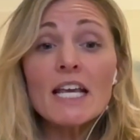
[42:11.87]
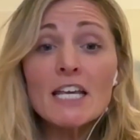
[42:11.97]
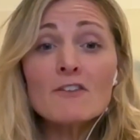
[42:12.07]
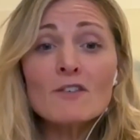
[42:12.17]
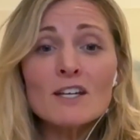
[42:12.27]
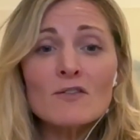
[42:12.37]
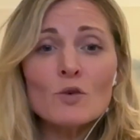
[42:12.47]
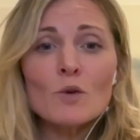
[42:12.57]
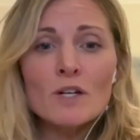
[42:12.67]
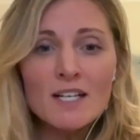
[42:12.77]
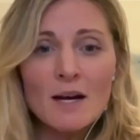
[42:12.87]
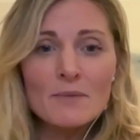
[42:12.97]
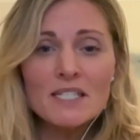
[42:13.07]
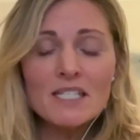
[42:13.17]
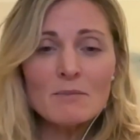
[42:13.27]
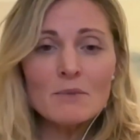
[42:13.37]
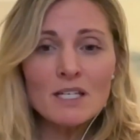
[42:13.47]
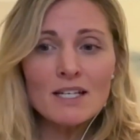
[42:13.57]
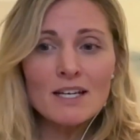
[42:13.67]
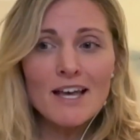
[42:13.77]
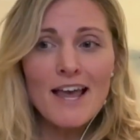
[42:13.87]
Even if you were to come see me